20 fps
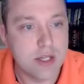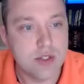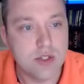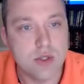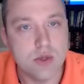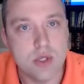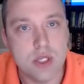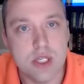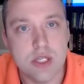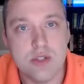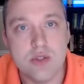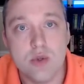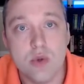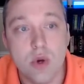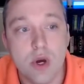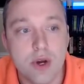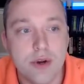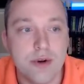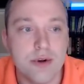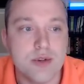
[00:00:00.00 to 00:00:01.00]
that, you need
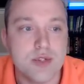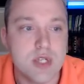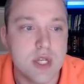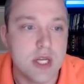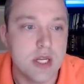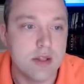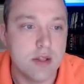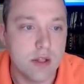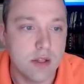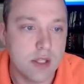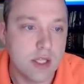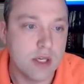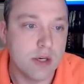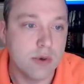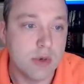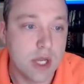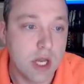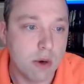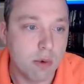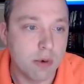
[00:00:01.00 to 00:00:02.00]
to understand the
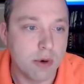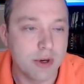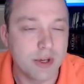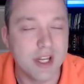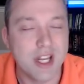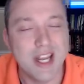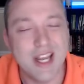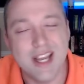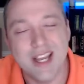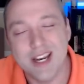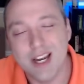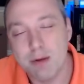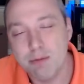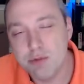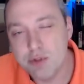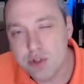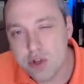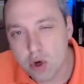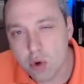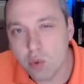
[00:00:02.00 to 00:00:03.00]
Lino network. And
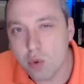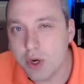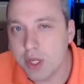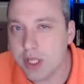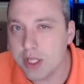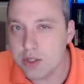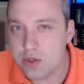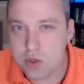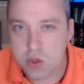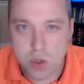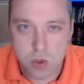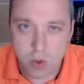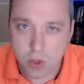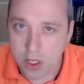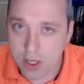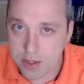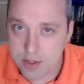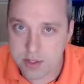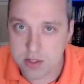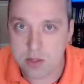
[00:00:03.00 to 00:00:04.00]
I don't want to get too
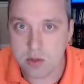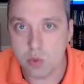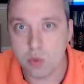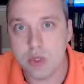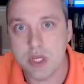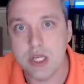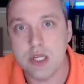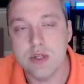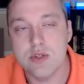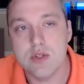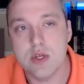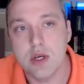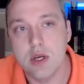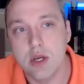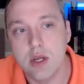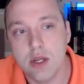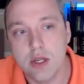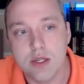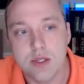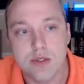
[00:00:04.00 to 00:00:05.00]
lost in the weeds
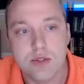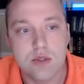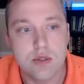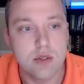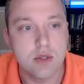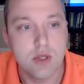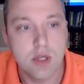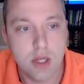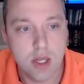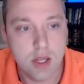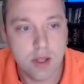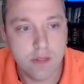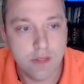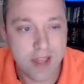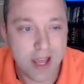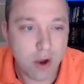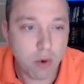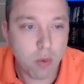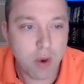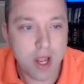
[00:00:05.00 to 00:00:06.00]
and
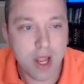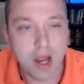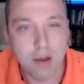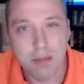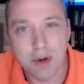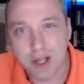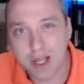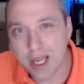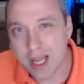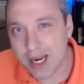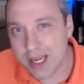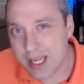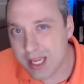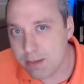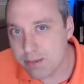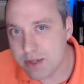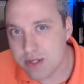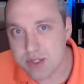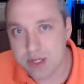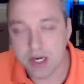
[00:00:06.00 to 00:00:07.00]
that way, I'm going to kind of
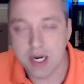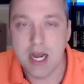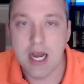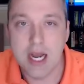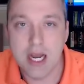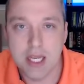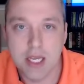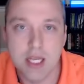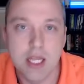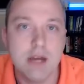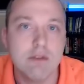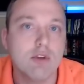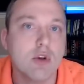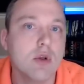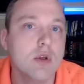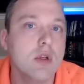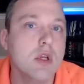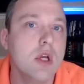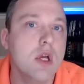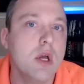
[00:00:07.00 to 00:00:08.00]
keep this on a high
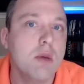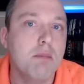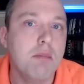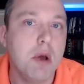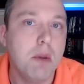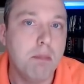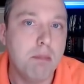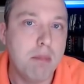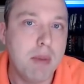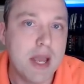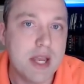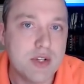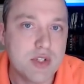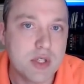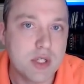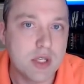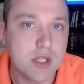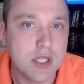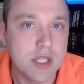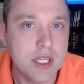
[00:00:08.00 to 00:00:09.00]
level. But
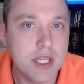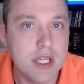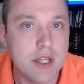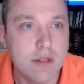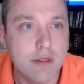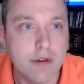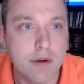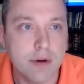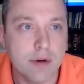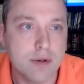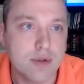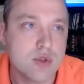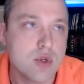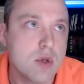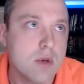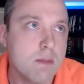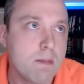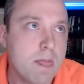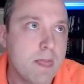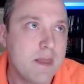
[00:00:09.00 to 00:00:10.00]
basically,
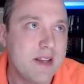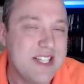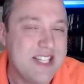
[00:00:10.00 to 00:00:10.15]
there's